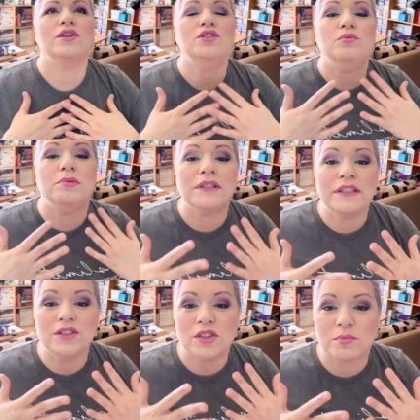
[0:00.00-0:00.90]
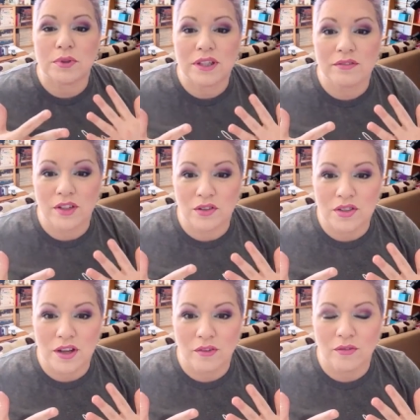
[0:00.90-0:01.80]
could you please just believe in
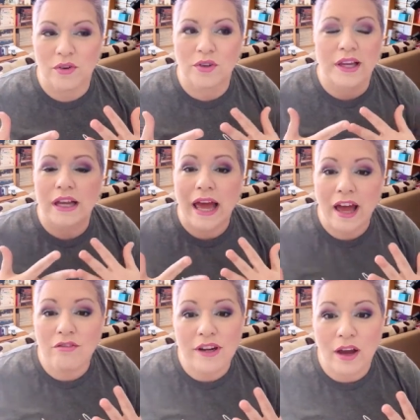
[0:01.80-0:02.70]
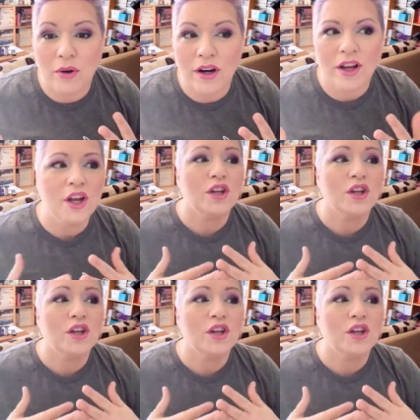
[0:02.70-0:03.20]
yourself for like a half an hour?